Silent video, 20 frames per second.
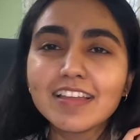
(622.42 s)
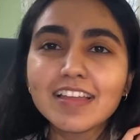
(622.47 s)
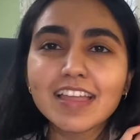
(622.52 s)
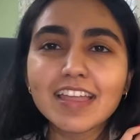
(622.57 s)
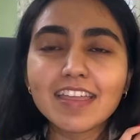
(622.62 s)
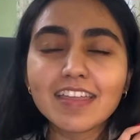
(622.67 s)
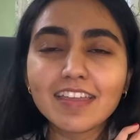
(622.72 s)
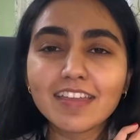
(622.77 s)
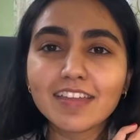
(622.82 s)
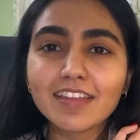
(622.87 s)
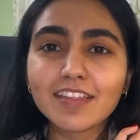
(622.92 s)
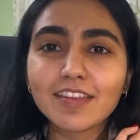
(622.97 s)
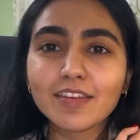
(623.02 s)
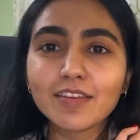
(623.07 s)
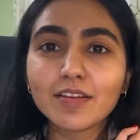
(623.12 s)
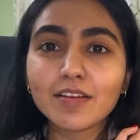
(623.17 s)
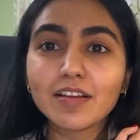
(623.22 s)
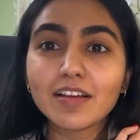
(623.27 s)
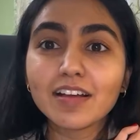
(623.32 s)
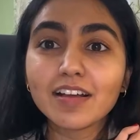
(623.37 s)
in
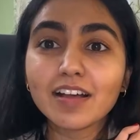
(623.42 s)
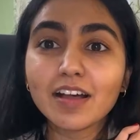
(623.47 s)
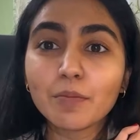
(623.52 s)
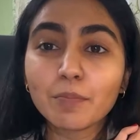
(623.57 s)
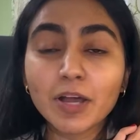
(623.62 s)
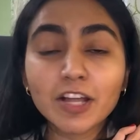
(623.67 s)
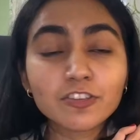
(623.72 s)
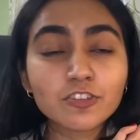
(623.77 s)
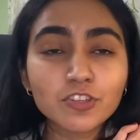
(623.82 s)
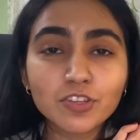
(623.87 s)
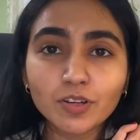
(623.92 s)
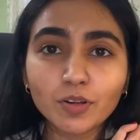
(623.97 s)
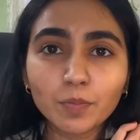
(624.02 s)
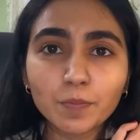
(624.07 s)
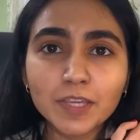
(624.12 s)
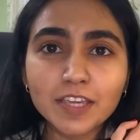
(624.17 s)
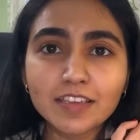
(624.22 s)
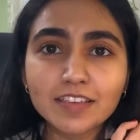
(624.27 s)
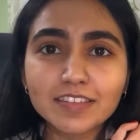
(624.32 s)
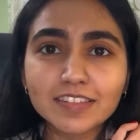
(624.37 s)
a punch needle
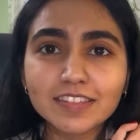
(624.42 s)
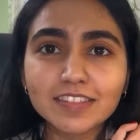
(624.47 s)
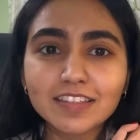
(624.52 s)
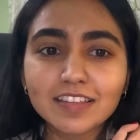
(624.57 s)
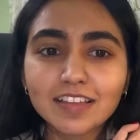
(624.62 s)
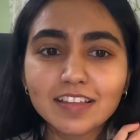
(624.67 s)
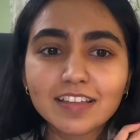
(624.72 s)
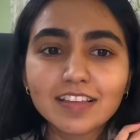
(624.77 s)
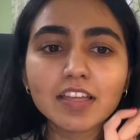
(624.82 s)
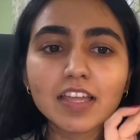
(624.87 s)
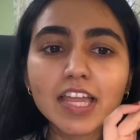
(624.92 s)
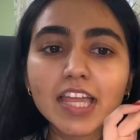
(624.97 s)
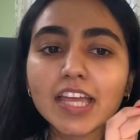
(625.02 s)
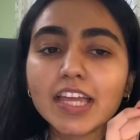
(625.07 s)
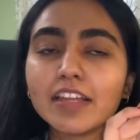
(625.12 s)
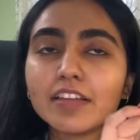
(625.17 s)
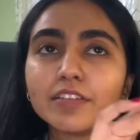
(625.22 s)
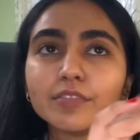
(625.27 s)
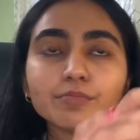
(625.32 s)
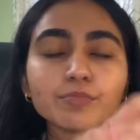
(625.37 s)
piece,
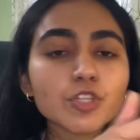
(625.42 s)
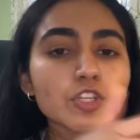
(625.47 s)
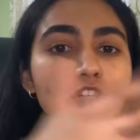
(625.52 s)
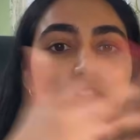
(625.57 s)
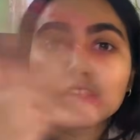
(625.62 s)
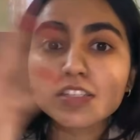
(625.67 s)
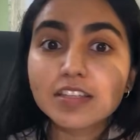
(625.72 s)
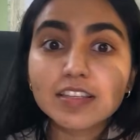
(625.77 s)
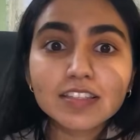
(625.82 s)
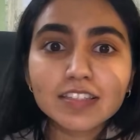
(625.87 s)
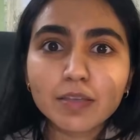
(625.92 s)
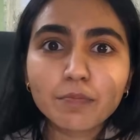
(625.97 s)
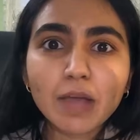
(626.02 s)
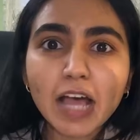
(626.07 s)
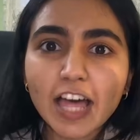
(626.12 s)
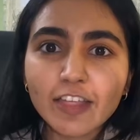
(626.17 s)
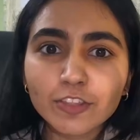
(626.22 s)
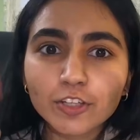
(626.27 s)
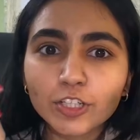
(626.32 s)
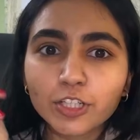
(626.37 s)
and just some
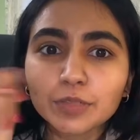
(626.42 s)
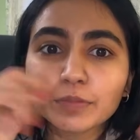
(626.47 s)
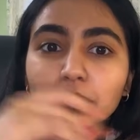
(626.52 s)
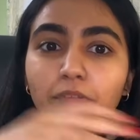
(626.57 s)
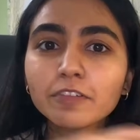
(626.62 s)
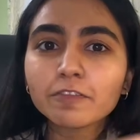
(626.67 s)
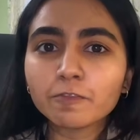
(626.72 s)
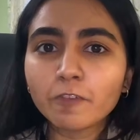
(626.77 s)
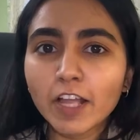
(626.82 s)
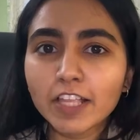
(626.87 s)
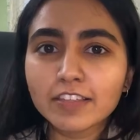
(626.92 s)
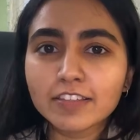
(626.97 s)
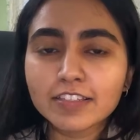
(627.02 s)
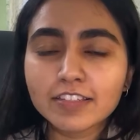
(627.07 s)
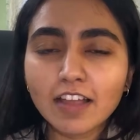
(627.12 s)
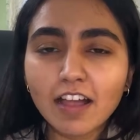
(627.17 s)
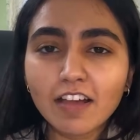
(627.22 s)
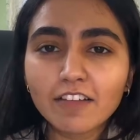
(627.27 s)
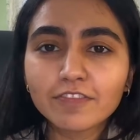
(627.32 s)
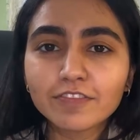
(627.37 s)
other fun
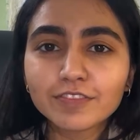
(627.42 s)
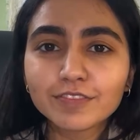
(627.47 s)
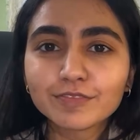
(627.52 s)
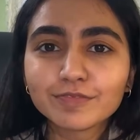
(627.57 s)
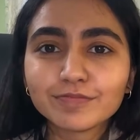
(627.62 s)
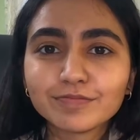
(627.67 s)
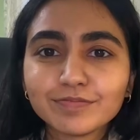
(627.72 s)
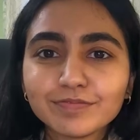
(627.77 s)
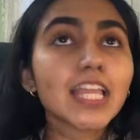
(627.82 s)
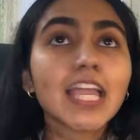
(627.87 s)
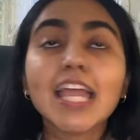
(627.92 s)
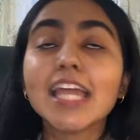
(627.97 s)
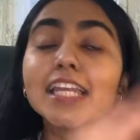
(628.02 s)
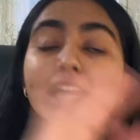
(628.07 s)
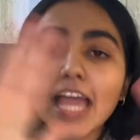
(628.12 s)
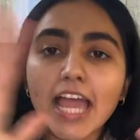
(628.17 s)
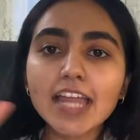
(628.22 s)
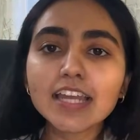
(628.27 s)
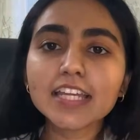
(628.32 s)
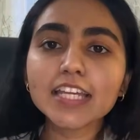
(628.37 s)
stuff. In
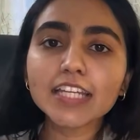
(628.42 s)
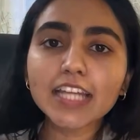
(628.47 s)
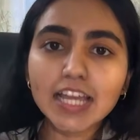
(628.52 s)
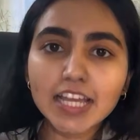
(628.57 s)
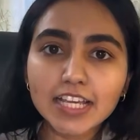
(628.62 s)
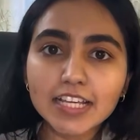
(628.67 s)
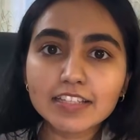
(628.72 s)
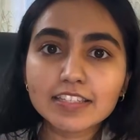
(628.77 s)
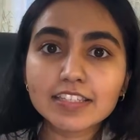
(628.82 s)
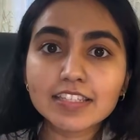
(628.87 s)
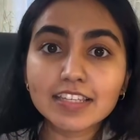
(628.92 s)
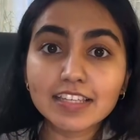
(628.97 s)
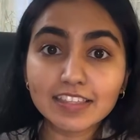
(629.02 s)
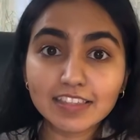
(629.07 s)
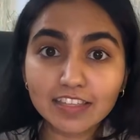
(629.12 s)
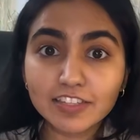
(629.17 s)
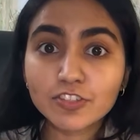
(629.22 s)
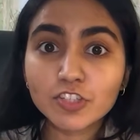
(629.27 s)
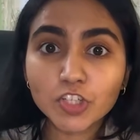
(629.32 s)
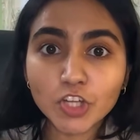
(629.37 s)
any case,
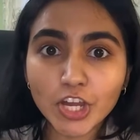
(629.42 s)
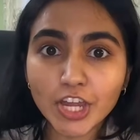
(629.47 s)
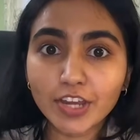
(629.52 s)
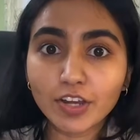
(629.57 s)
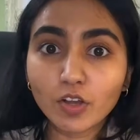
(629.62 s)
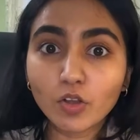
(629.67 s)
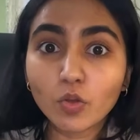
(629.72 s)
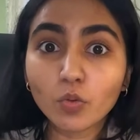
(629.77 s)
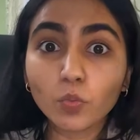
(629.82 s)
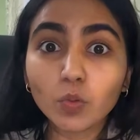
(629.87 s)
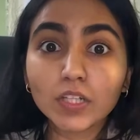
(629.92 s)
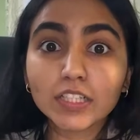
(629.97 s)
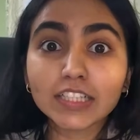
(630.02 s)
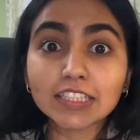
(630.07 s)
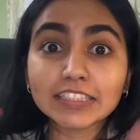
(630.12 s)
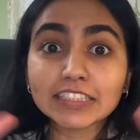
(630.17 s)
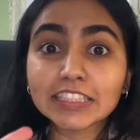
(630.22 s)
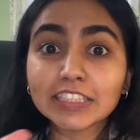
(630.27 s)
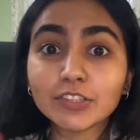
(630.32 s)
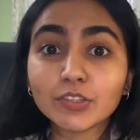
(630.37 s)
this channel will
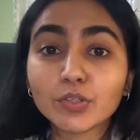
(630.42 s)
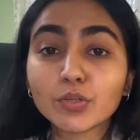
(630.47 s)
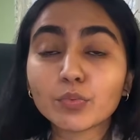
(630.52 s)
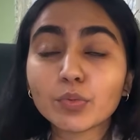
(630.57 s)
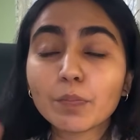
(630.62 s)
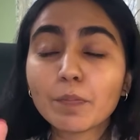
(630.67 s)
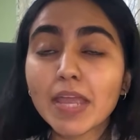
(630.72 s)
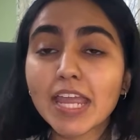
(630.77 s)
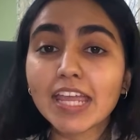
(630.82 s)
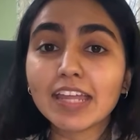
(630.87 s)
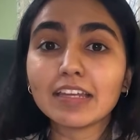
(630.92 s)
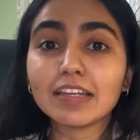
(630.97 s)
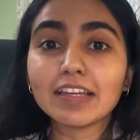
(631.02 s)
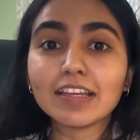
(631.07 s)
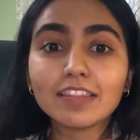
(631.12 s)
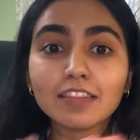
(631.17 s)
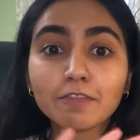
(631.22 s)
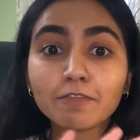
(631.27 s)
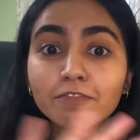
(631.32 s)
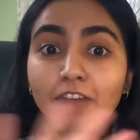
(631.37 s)
continue to remain
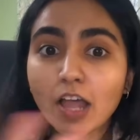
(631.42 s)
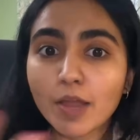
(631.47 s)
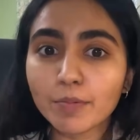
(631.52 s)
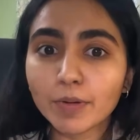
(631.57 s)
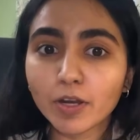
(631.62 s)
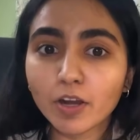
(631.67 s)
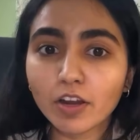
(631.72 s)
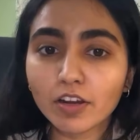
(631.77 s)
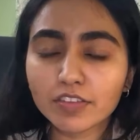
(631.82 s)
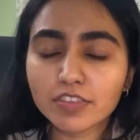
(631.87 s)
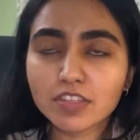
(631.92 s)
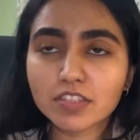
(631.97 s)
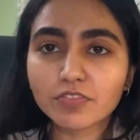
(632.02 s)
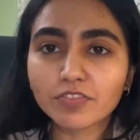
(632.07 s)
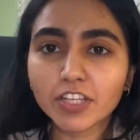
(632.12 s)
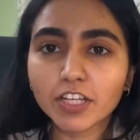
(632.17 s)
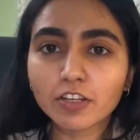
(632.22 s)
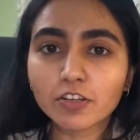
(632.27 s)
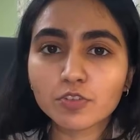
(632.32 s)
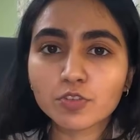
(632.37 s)
in the fiber art
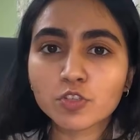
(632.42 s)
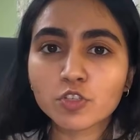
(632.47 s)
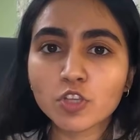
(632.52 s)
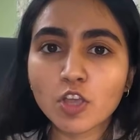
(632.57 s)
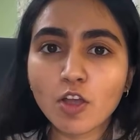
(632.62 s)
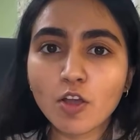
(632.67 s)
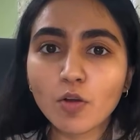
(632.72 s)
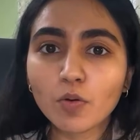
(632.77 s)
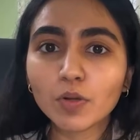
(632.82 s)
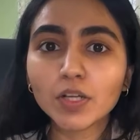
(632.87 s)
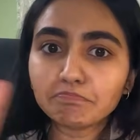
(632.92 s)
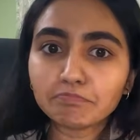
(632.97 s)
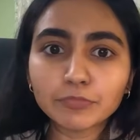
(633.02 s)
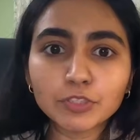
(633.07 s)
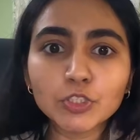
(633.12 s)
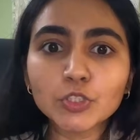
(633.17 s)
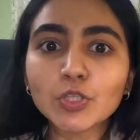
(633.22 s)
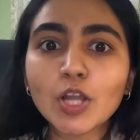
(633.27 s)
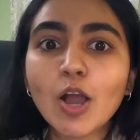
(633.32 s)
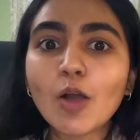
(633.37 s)
sphere, so
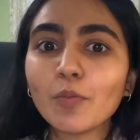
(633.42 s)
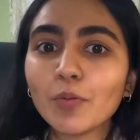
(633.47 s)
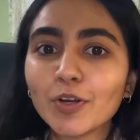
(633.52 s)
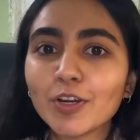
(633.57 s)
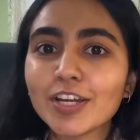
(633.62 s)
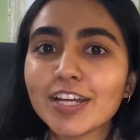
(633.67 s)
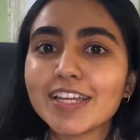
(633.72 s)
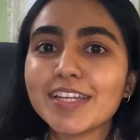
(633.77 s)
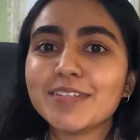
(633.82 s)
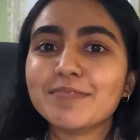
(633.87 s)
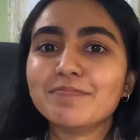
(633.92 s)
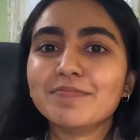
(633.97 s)
do not worry.